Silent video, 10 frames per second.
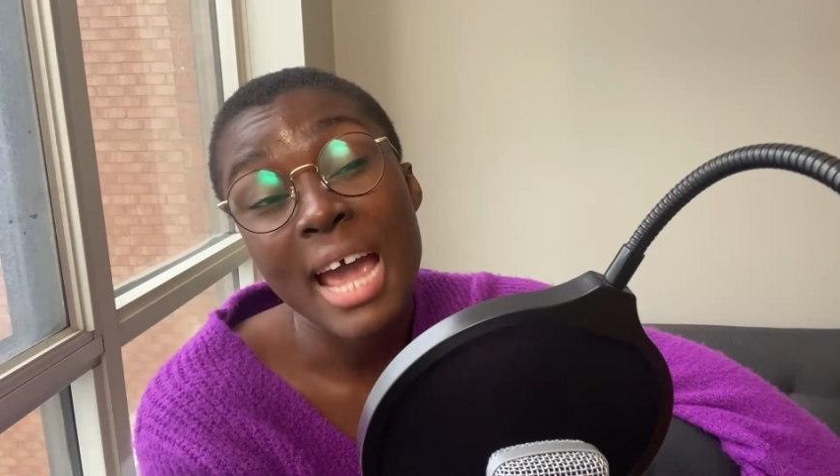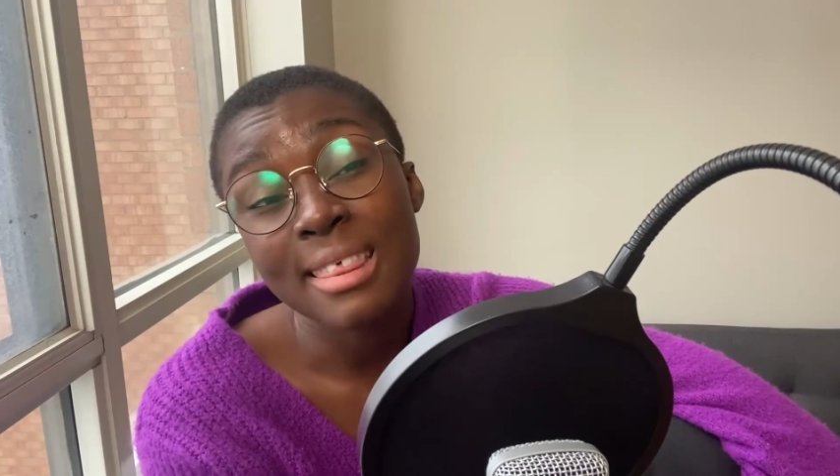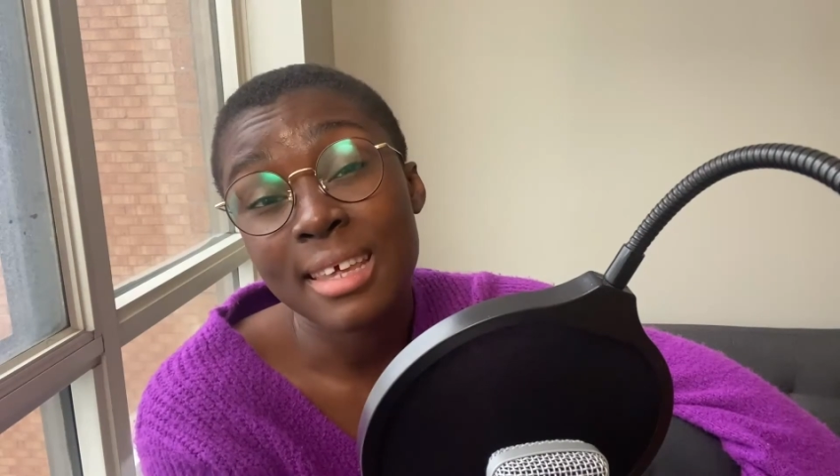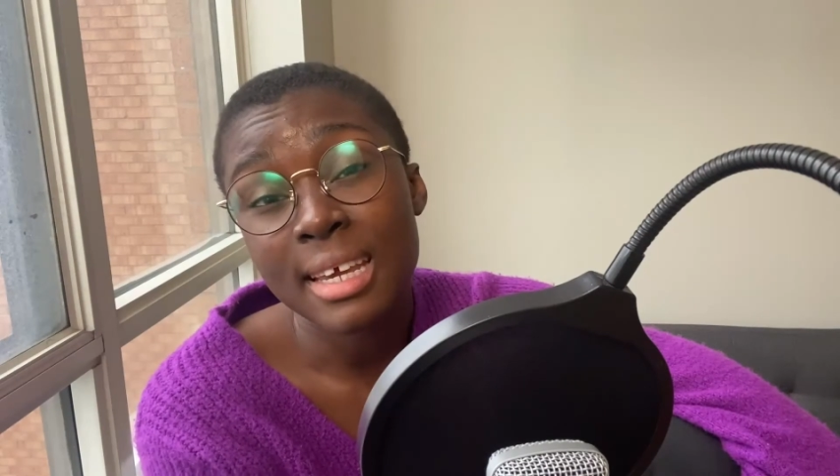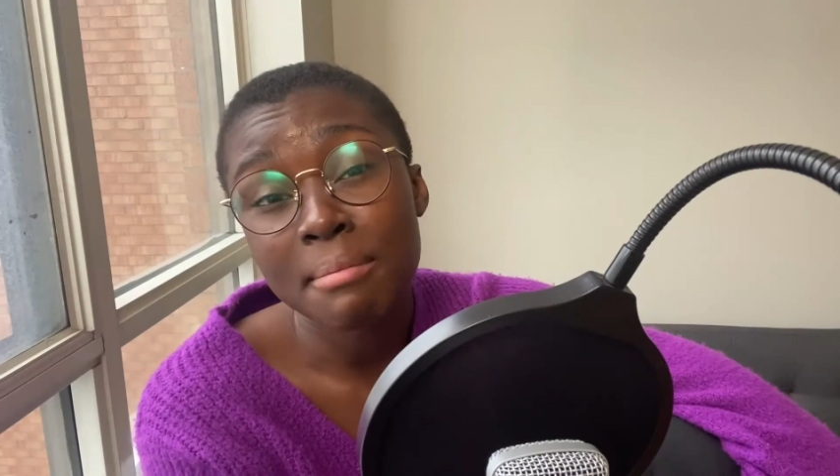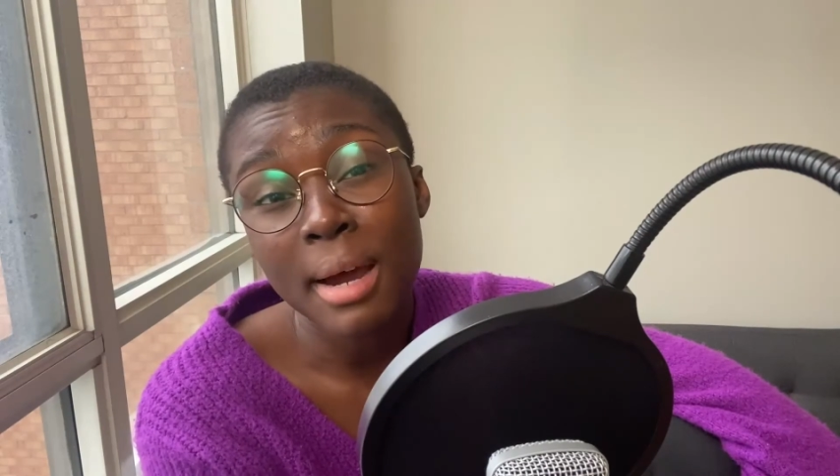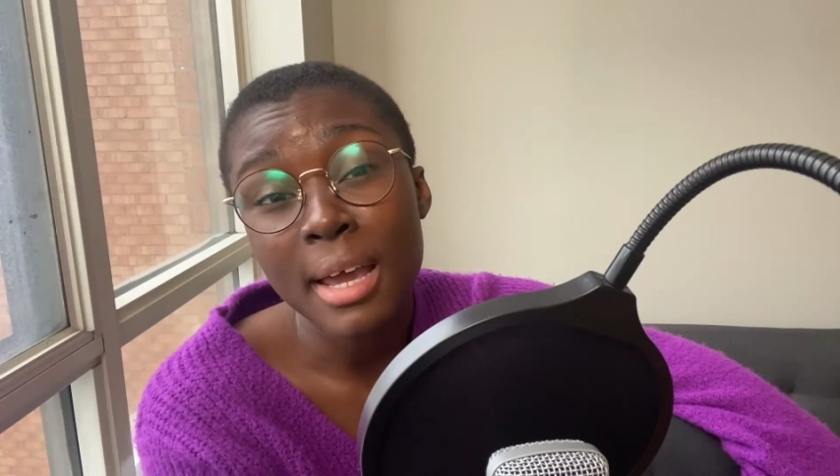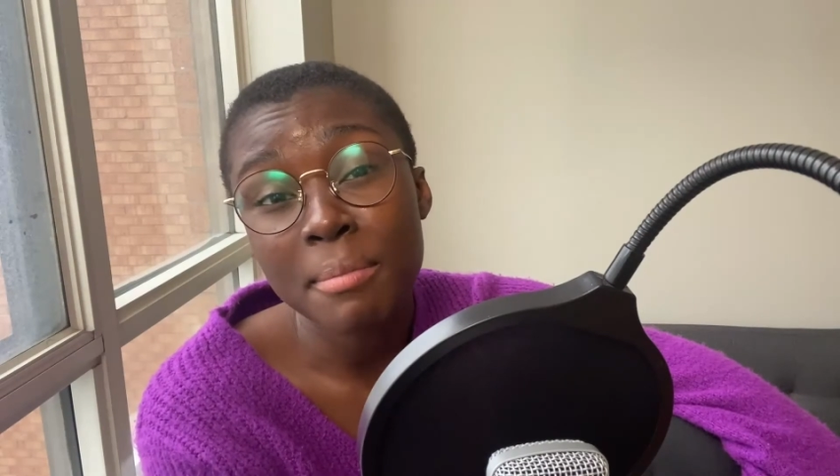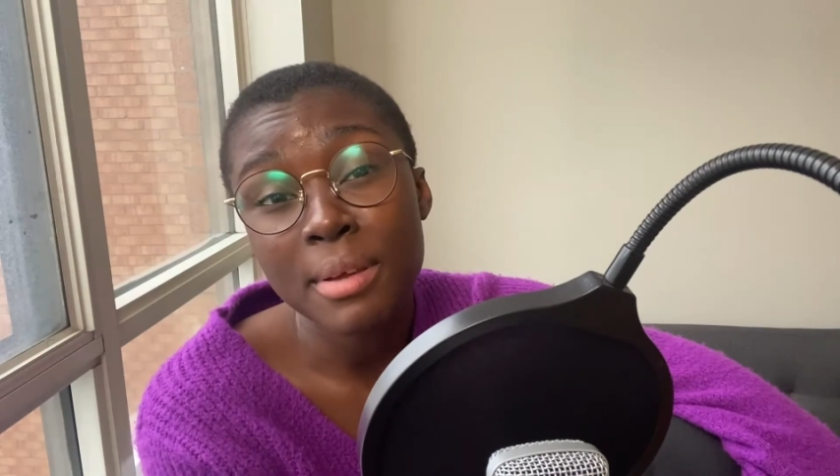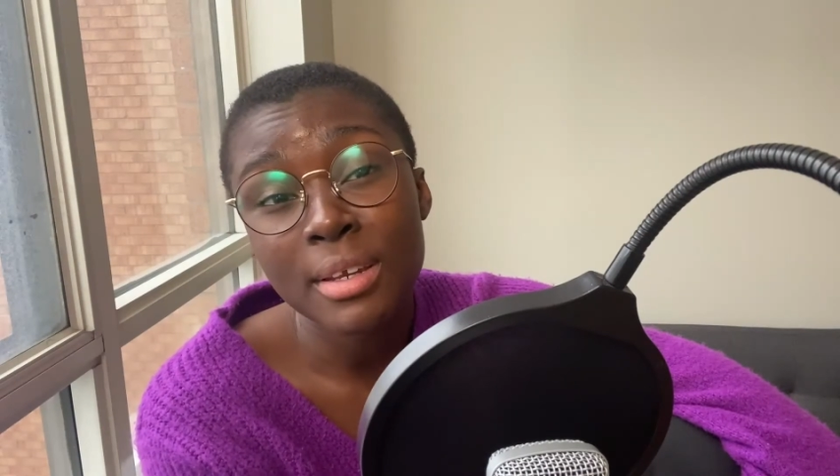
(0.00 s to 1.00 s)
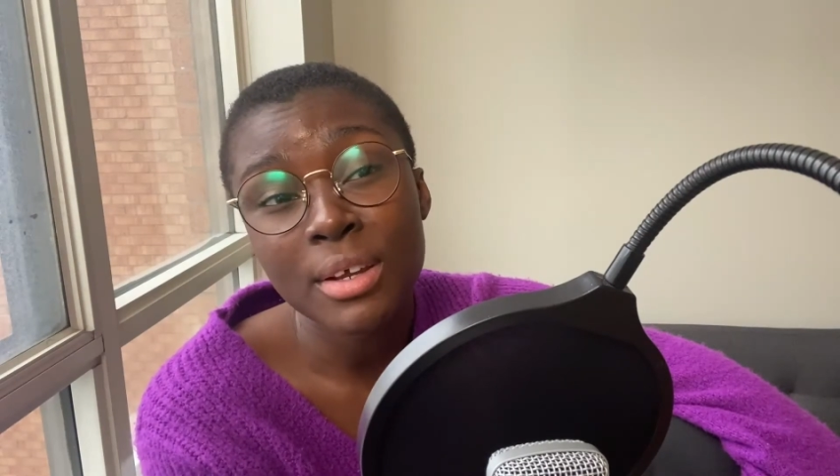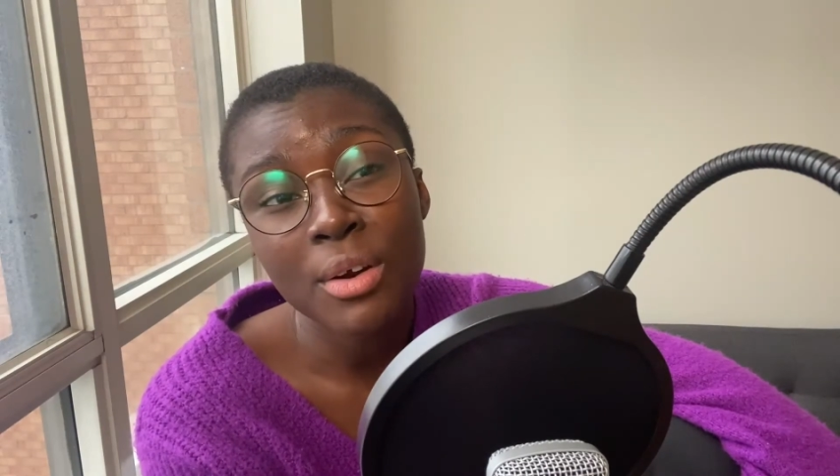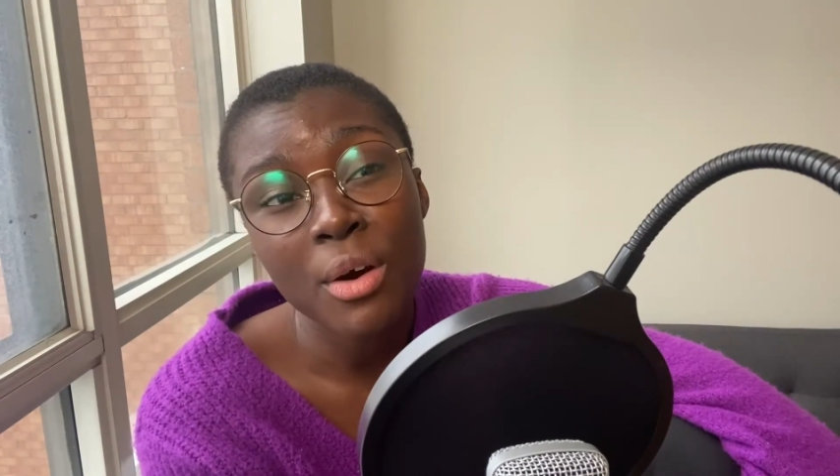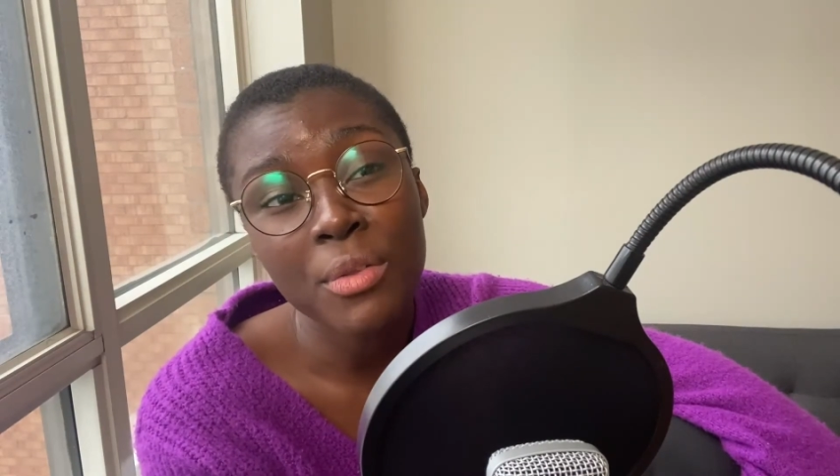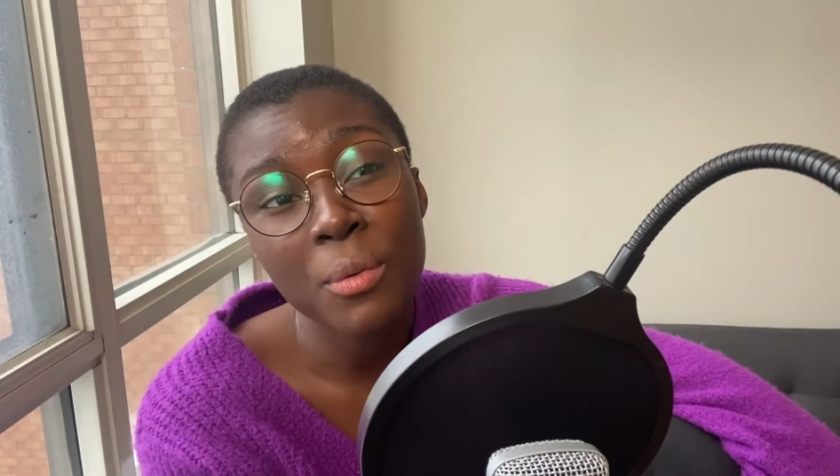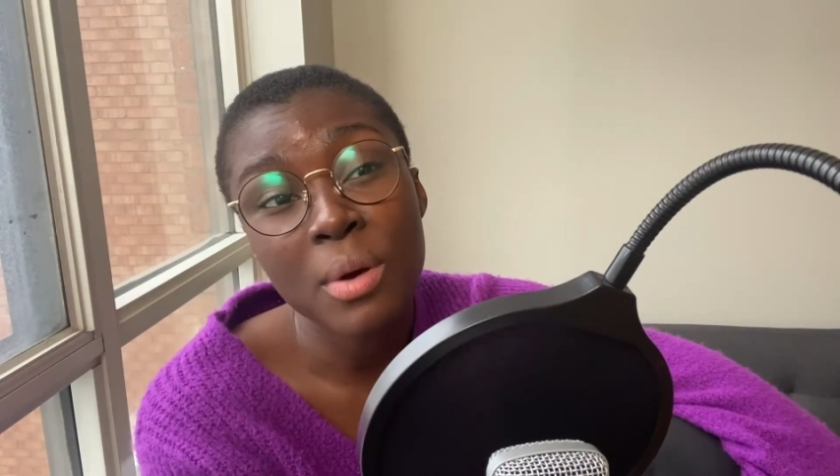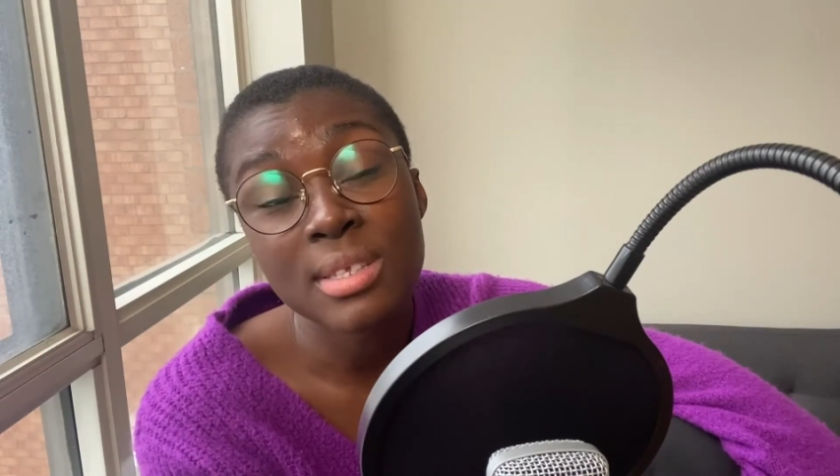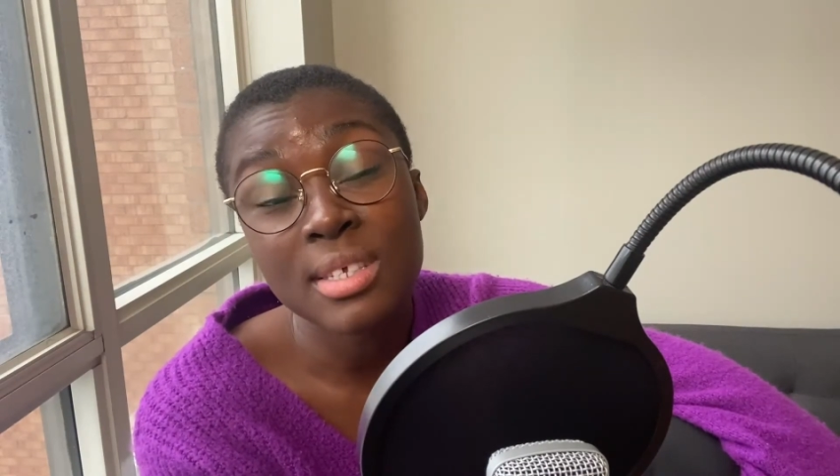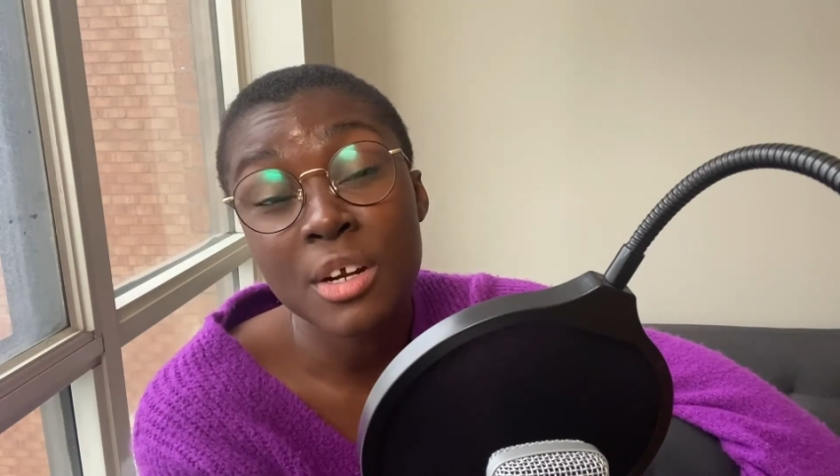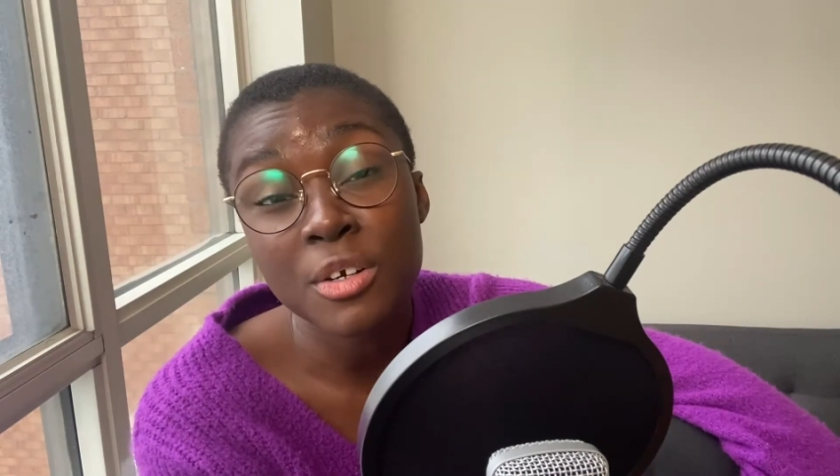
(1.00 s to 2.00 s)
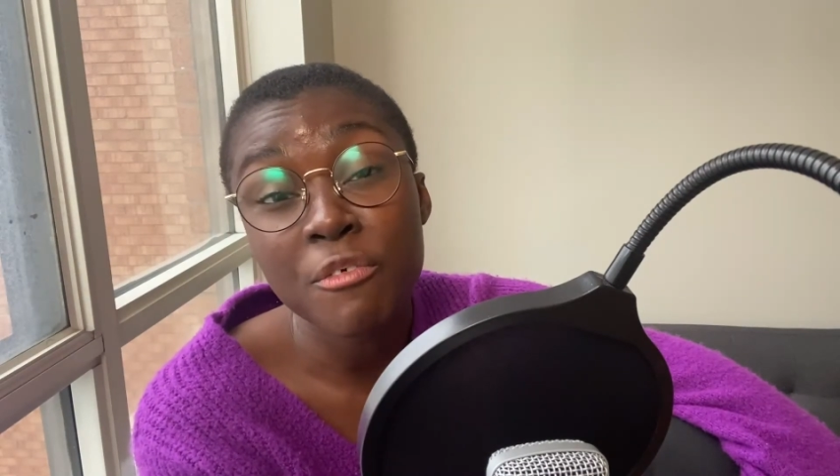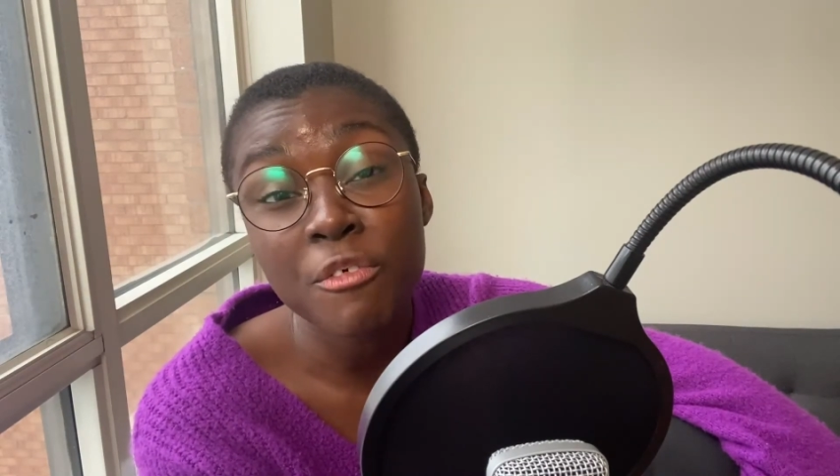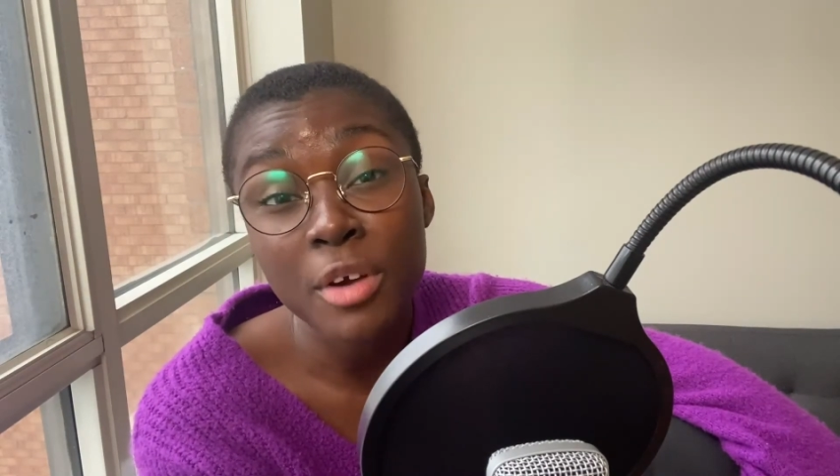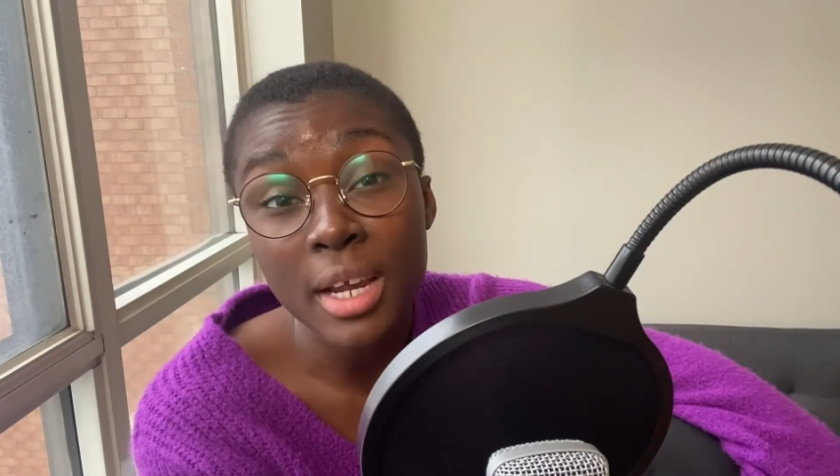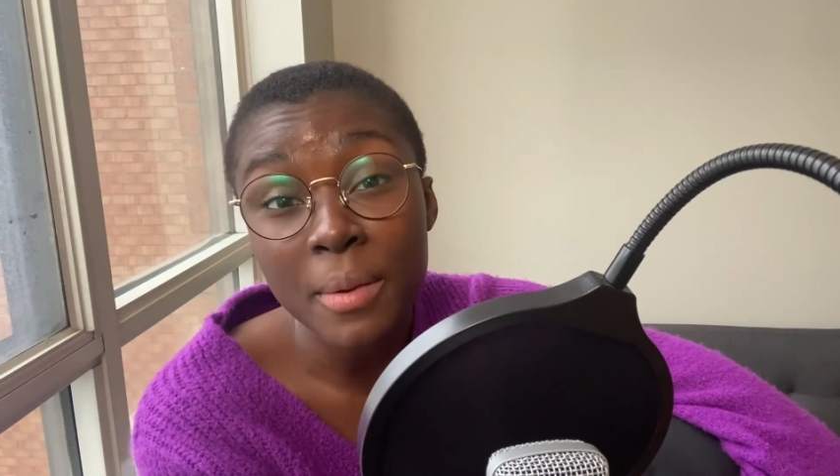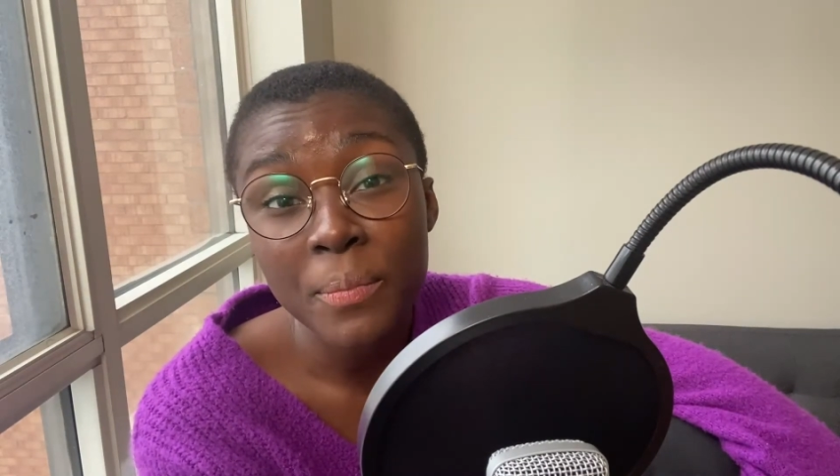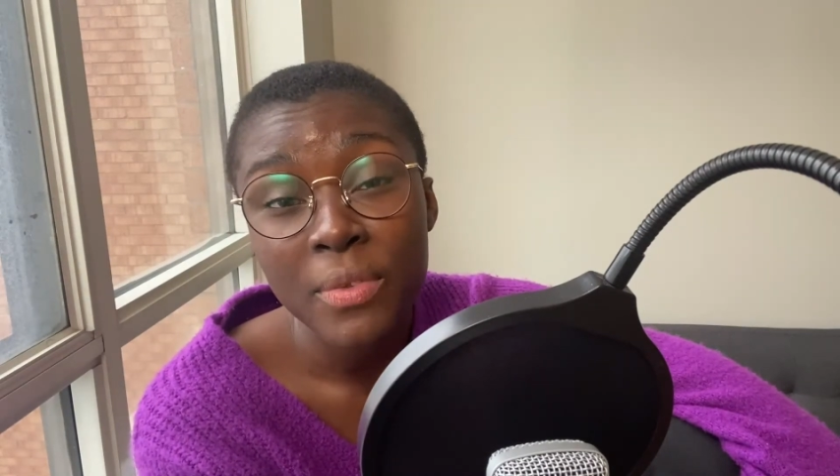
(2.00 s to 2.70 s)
think, in my opinion, are the ones that are free.